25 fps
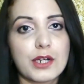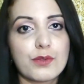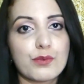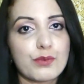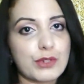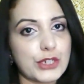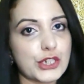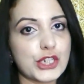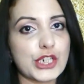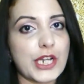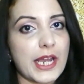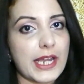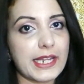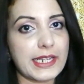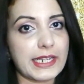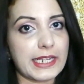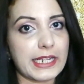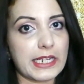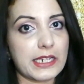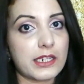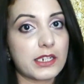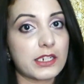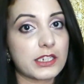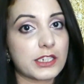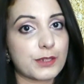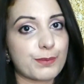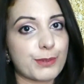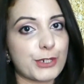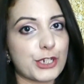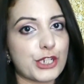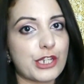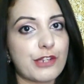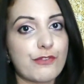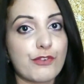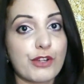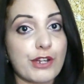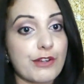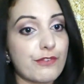which I need,
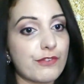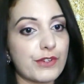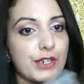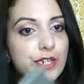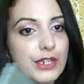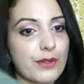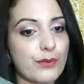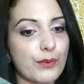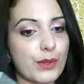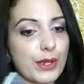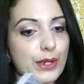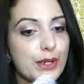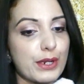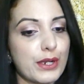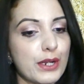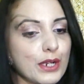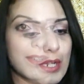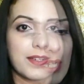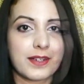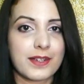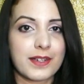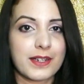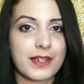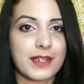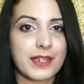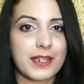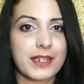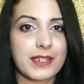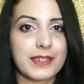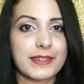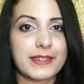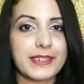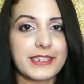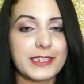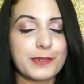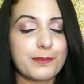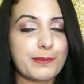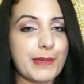especially for everyday wear.
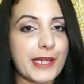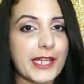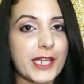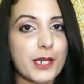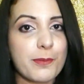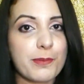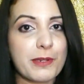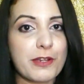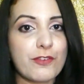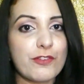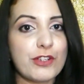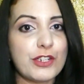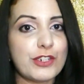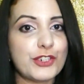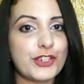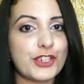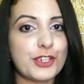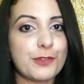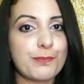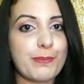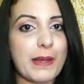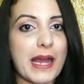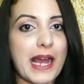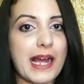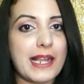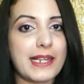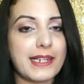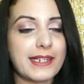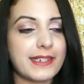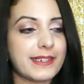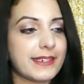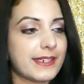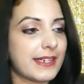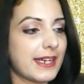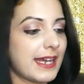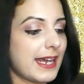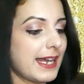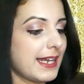This Makeup Revolution
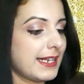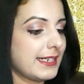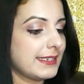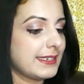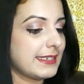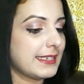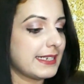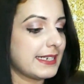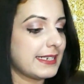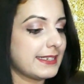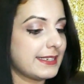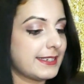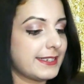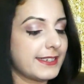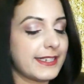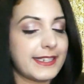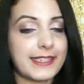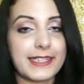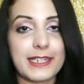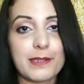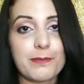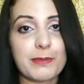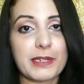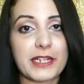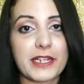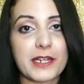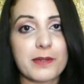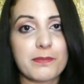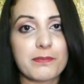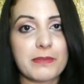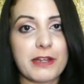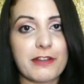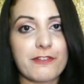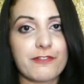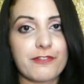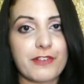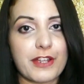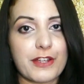palette has instantly become
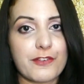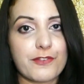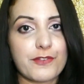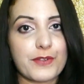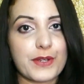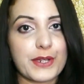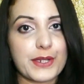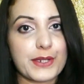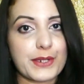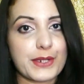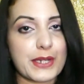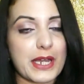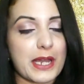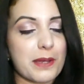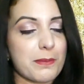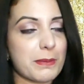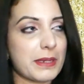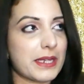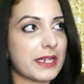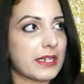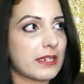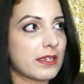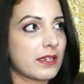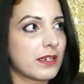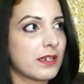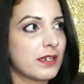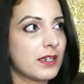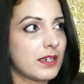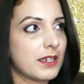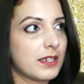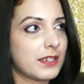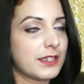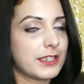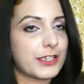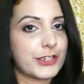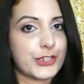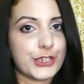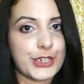my favorite. I mean,
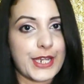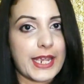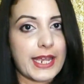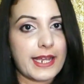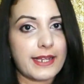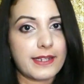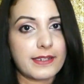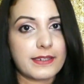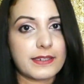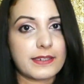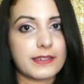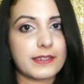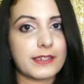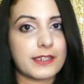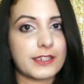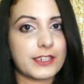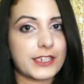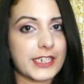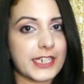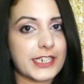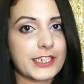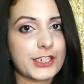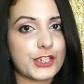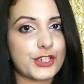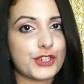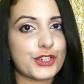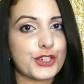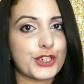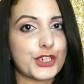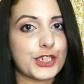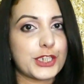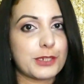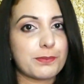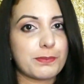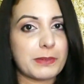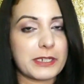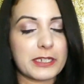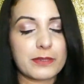the shades, the texture,
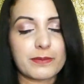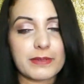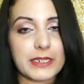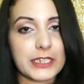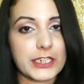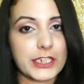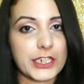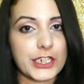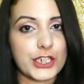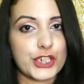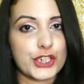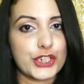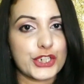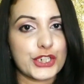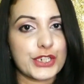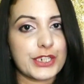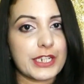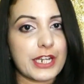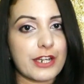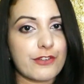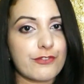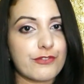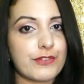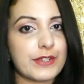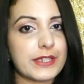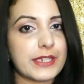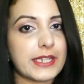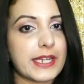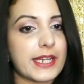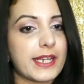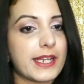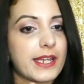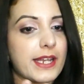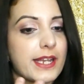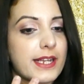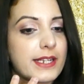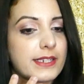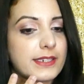the pigmentation,
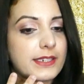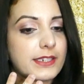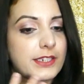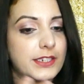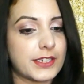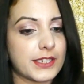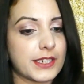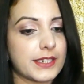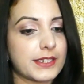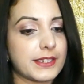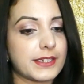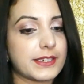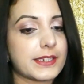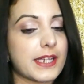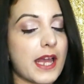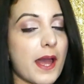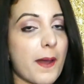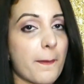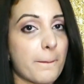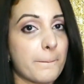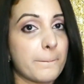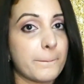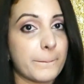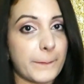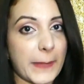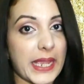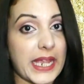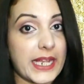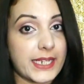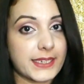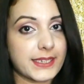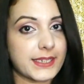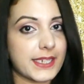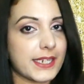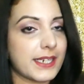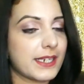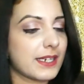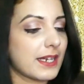everything is just
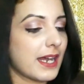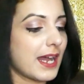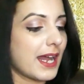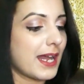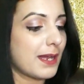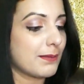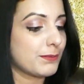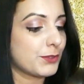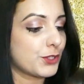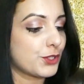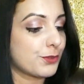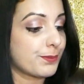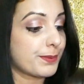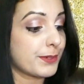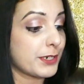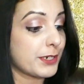amazing. I am super